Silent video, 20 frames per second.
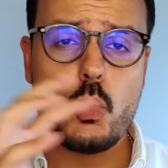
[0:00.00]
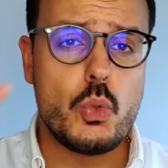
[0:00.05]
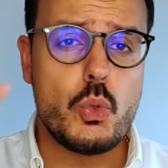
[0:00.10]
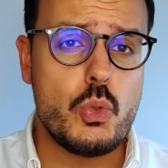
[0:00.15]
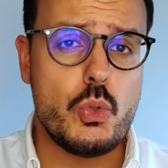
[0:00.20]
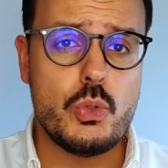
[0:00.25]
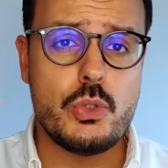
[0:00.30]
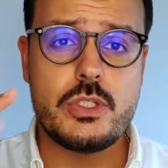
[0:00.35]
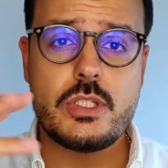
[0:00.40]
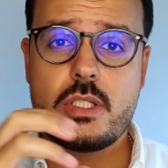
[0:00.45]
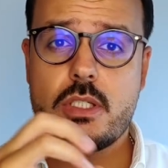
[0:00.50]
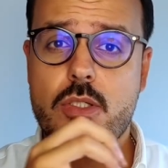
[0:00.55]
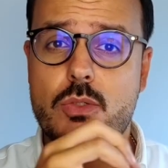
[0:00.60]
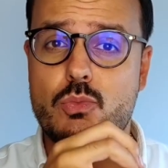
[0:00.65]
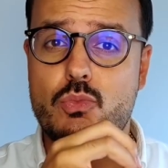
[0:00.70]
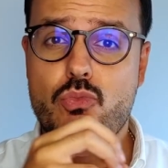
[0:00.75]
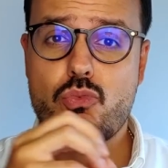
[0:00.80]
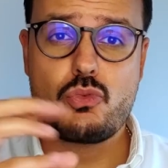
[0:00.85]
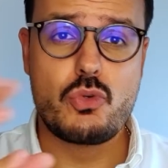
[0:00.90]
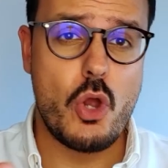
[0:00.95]
oud,
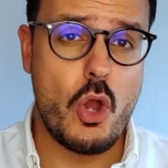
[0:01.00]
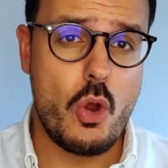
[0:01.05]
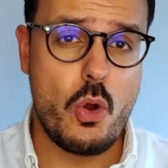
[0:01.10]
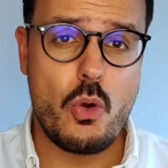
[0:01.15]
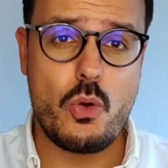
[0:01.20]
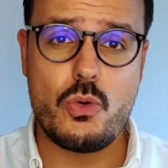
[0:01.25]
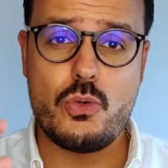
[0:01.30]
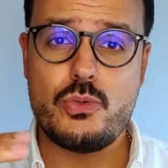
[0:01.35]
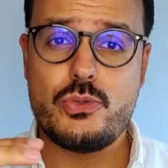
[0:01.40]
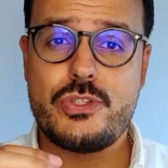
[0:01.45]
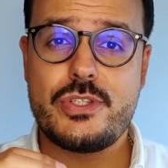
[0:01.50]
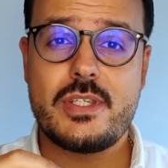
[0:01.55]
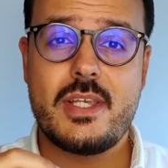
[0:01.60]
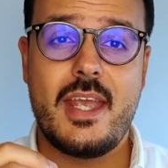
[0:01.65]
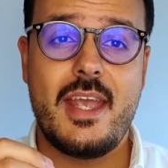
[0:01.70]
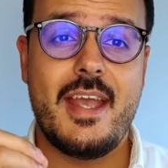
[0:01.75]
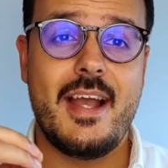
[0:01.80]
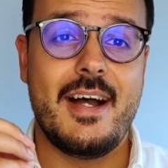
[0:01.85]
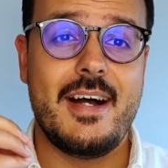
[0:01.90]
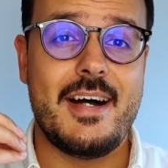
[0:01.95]
rose,
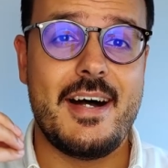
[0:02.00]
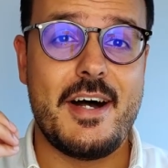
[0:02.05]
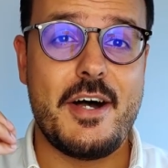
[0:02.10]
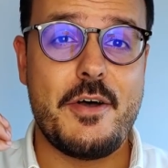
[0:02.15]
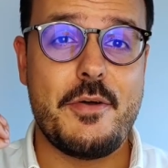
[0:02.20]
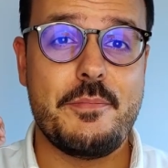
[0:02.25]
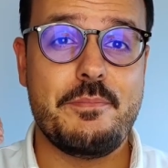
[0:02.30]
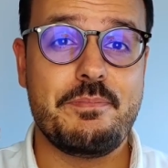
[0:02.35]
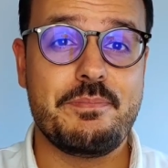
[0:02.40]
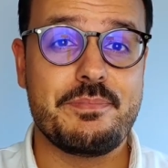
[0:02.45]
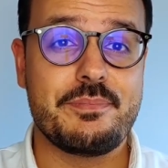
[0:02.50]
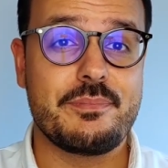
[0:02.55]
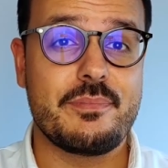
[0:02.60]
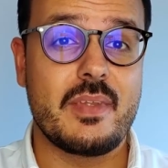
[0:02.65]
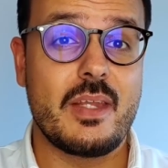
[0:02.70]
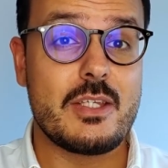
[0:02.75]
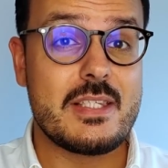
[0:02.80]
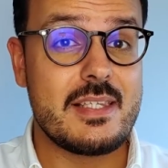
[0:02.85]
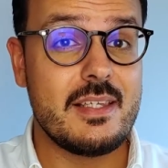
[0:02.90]
and